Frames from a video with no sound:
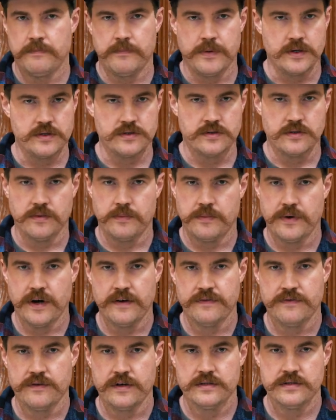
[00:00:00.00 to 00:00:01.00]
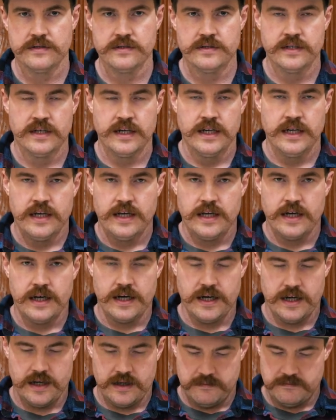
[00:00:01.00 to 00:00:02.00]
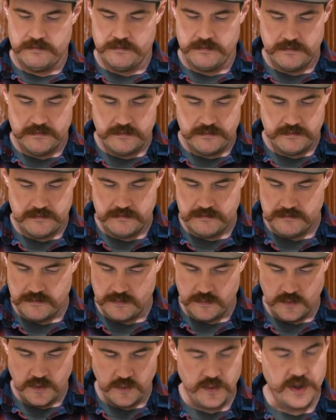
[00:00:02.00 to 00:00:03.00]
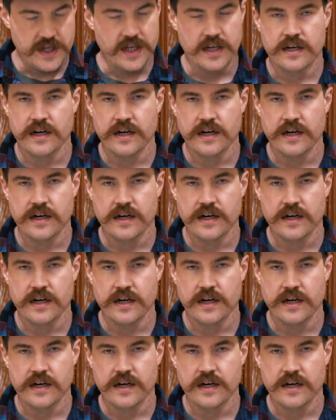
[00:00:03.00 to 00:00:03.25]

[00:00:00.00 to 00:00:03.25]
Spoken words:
Personal preference. We can